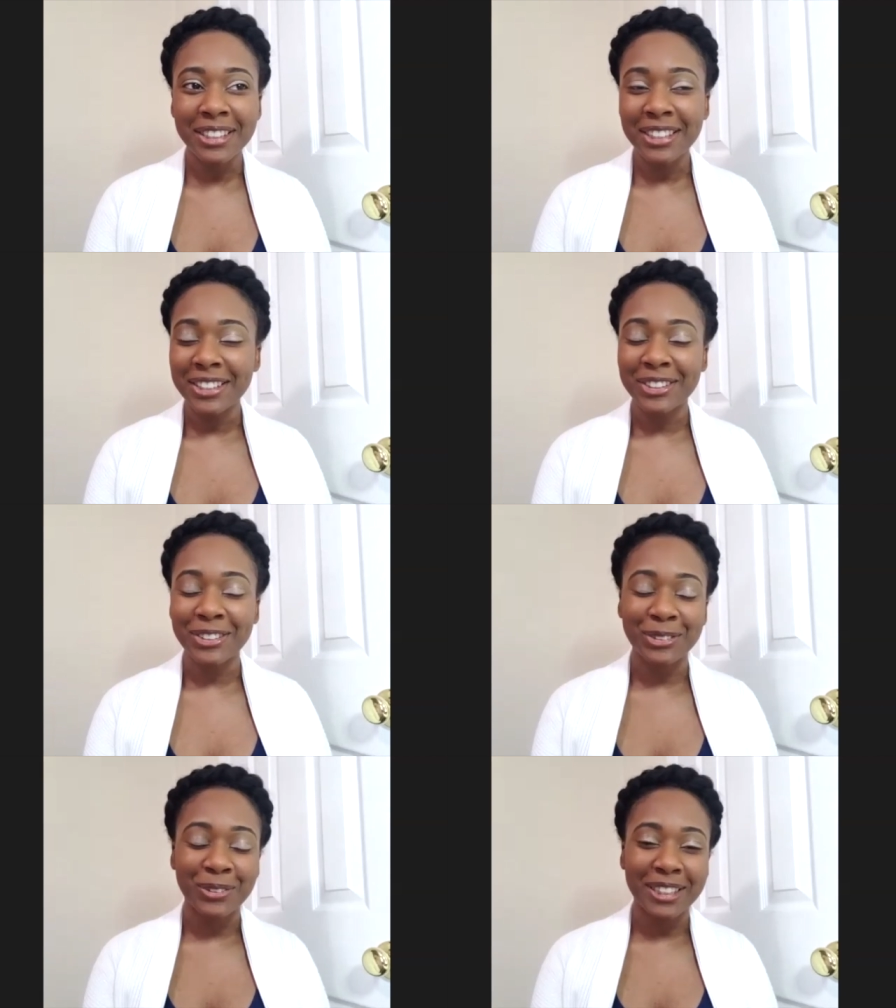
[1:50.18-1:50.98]
you know
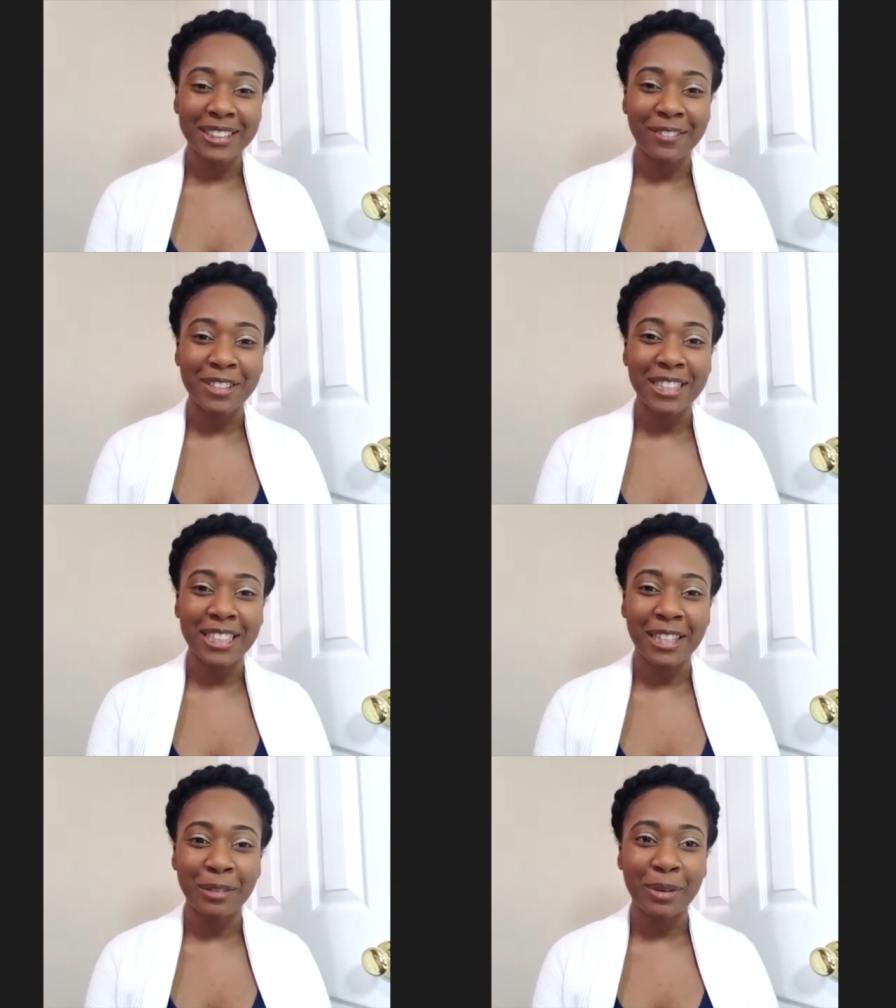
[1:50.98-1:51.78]

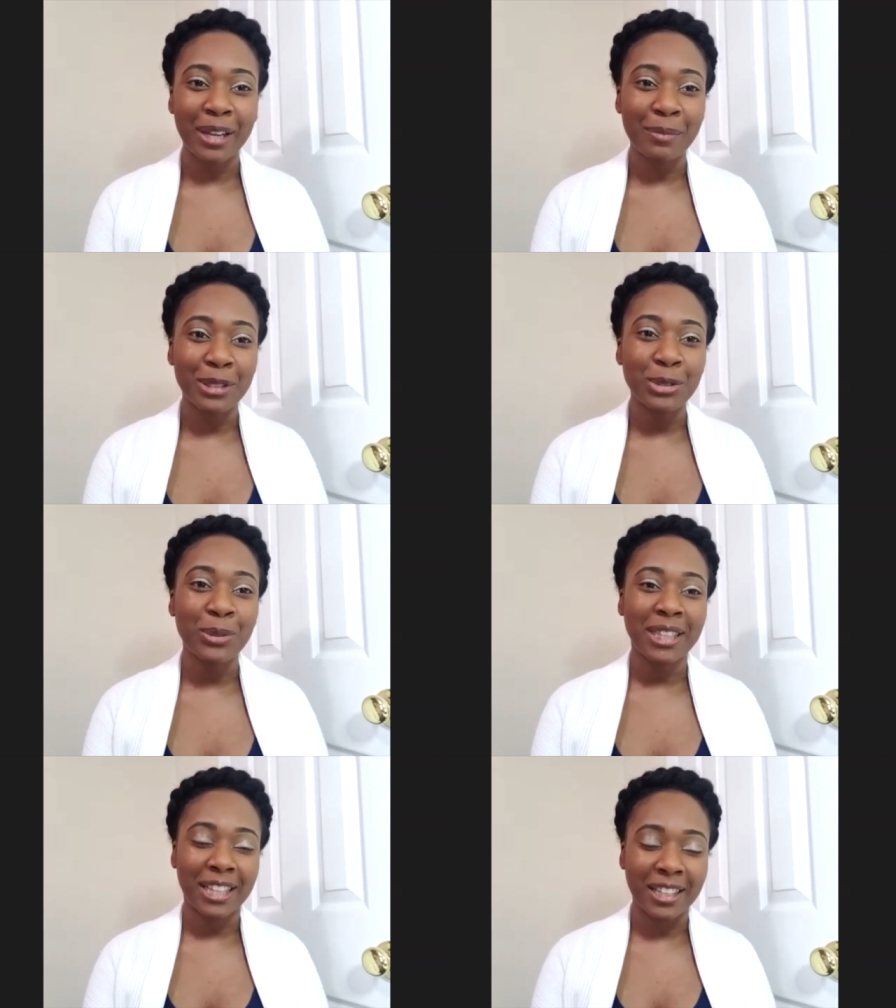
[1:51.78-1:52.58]
2017, but in
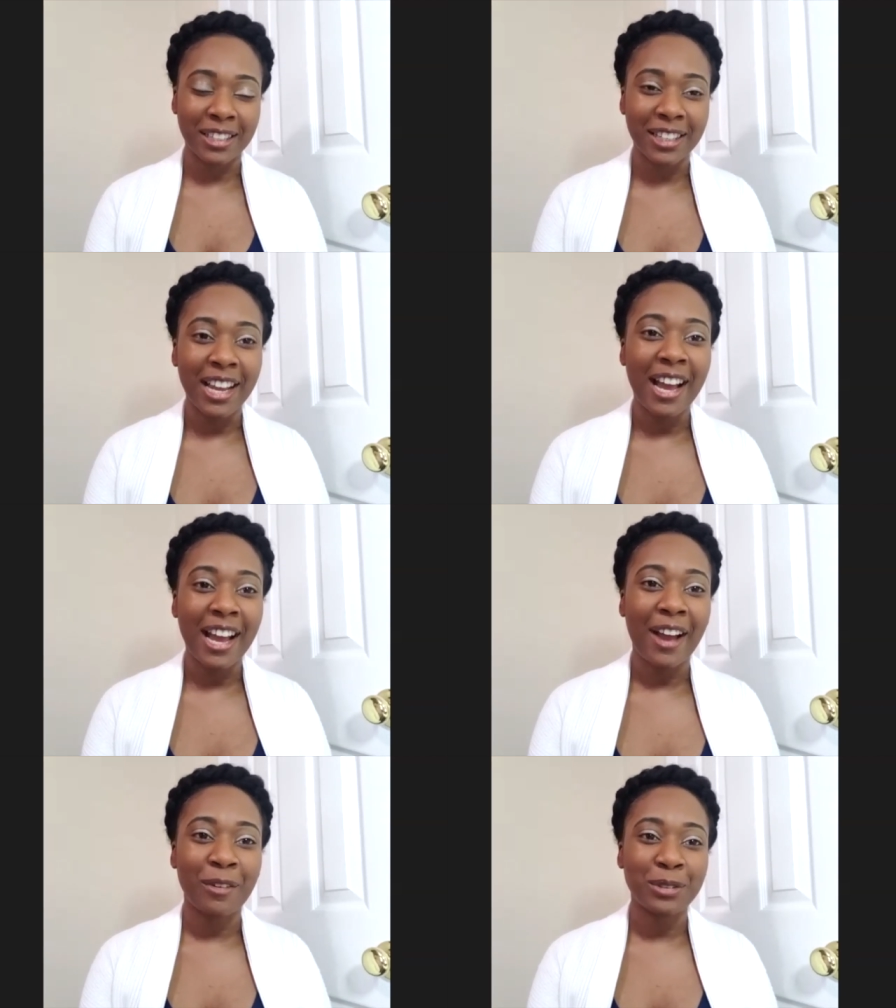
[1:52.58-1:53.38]
between then,
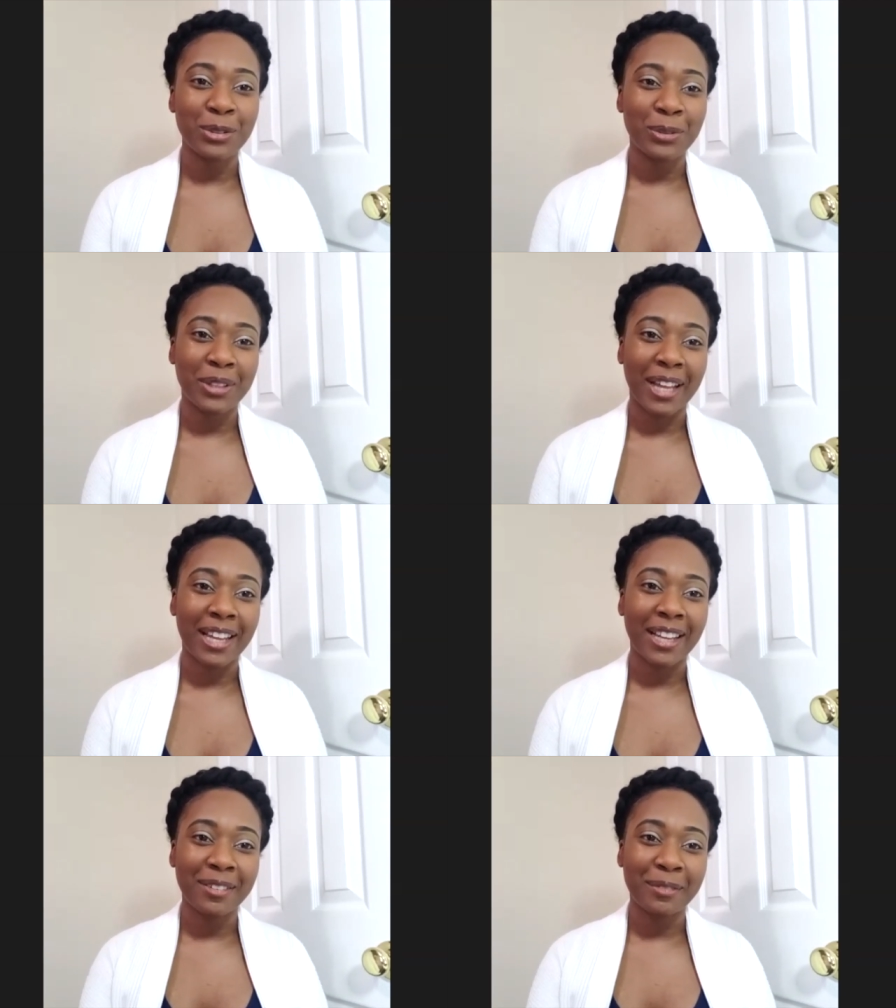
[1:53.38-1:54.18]
I was doing
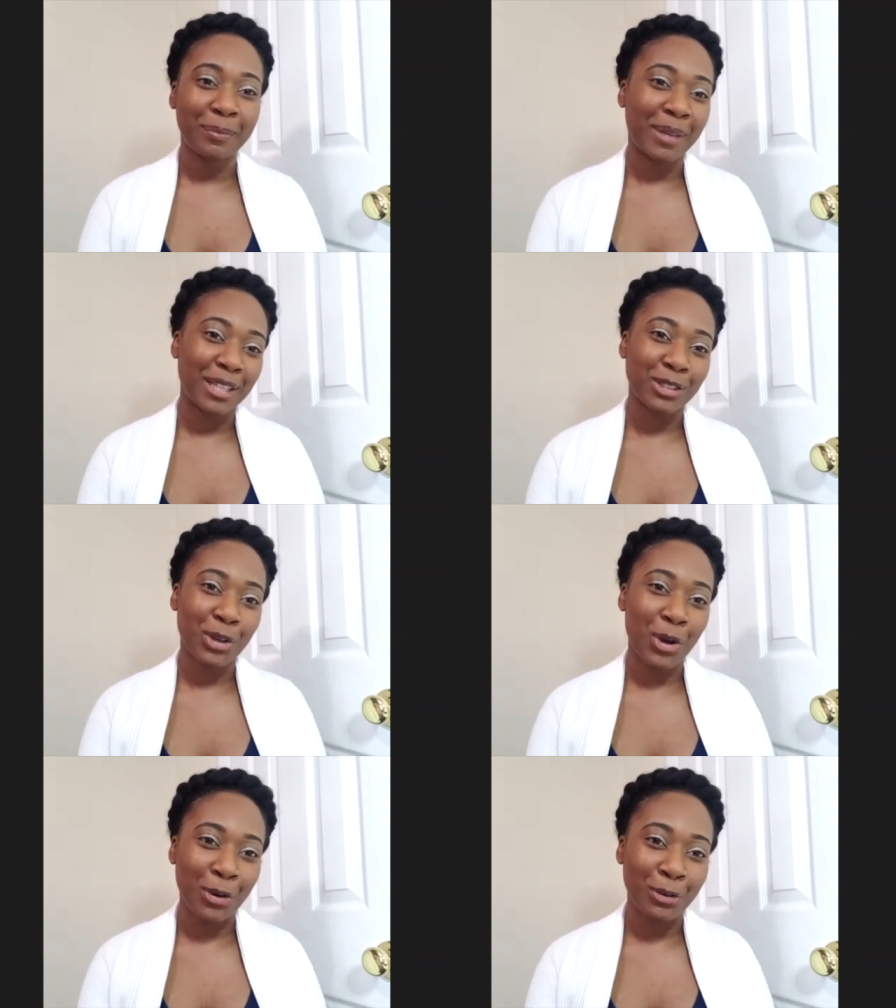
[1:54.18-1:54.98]
like making
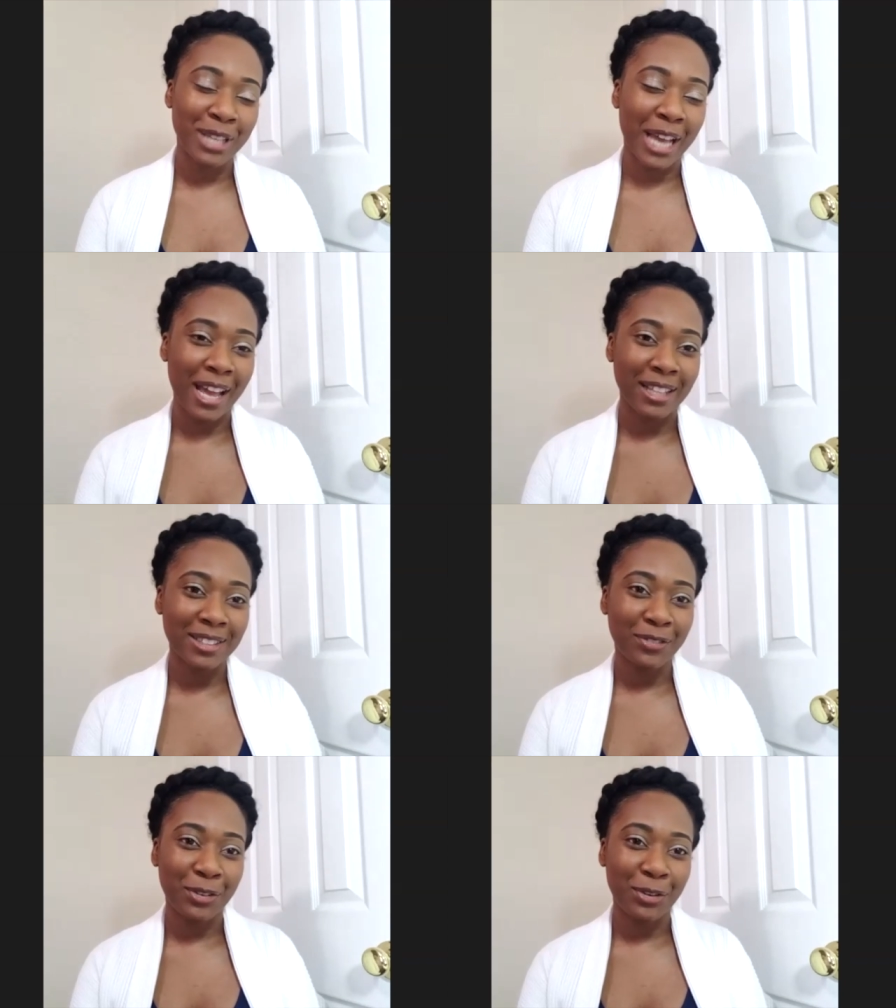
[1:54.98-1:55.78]
scarves,
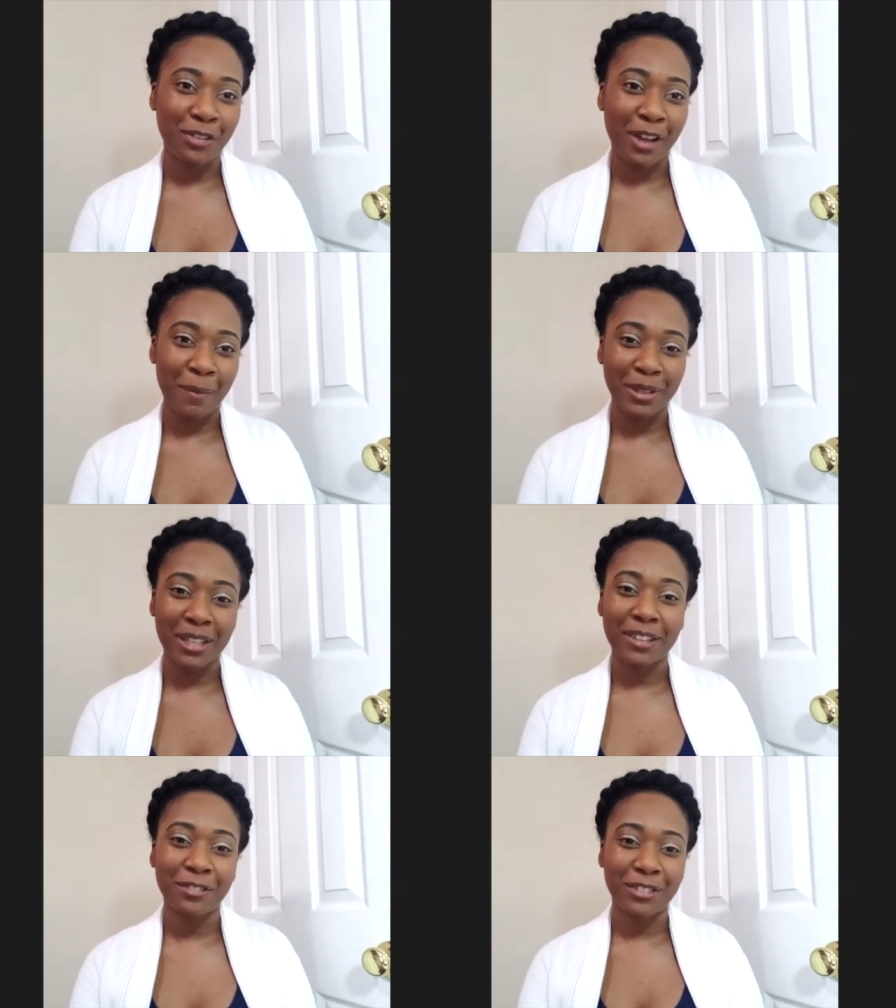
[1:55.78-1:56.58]
hats for family
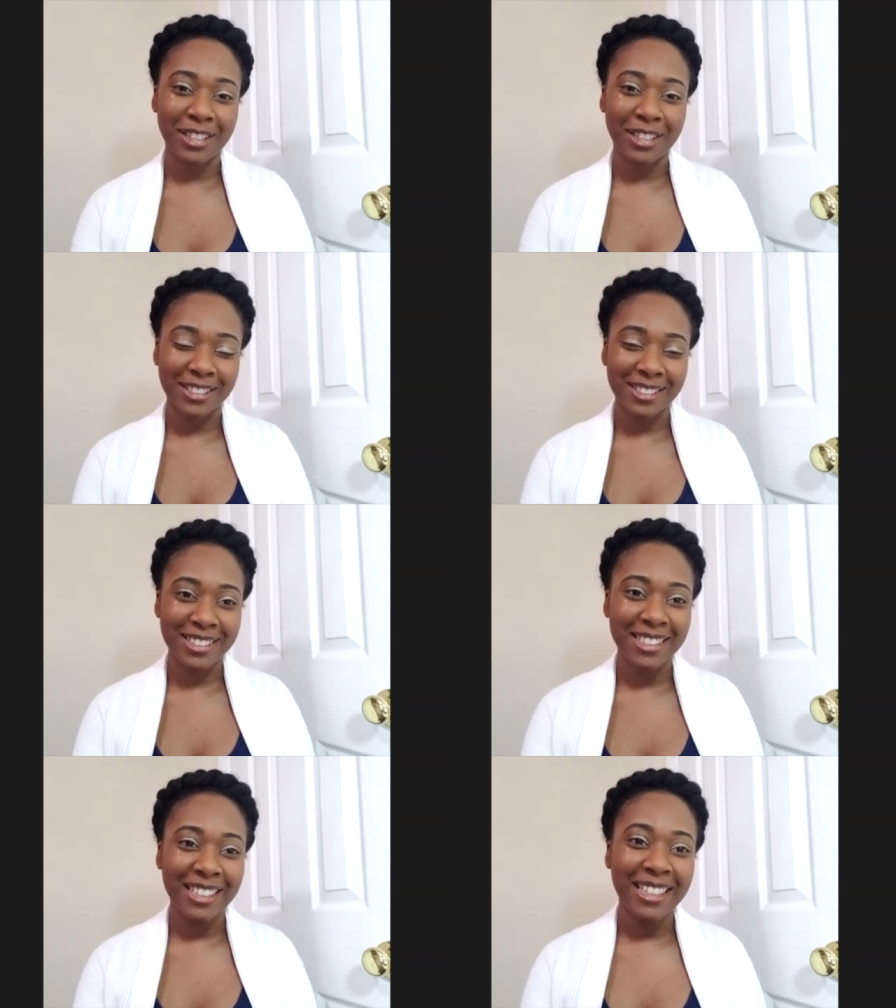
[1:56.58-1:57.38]
and friends.
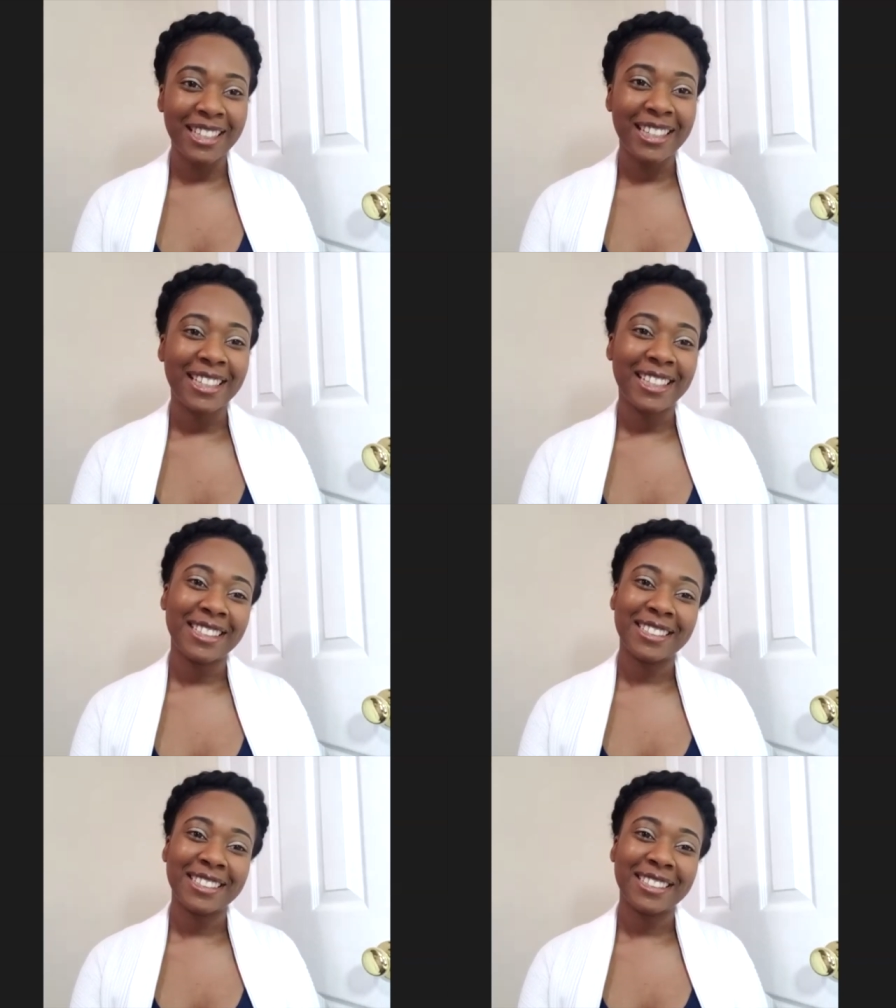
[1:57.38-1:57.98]
And